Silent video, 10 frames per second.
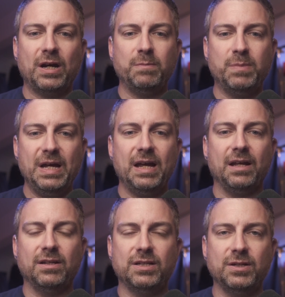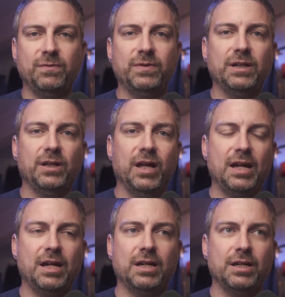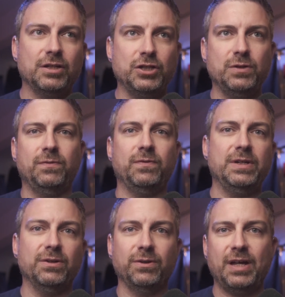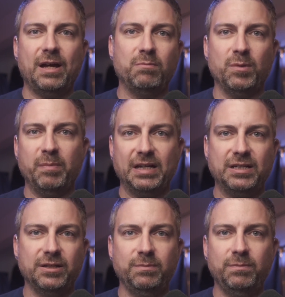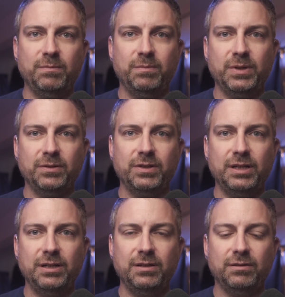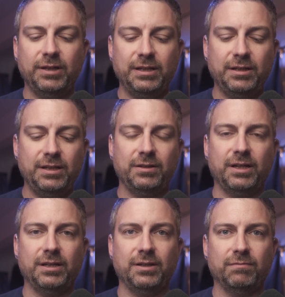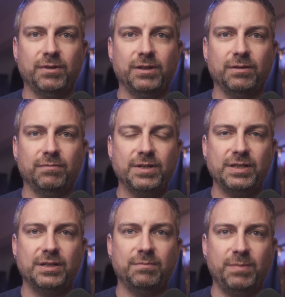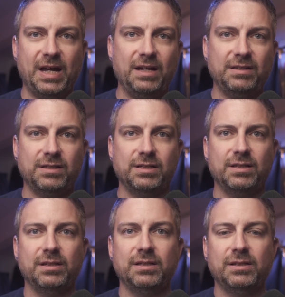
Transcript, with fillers: quite a bit. Do you feel that momentum building lately, like in the recent past?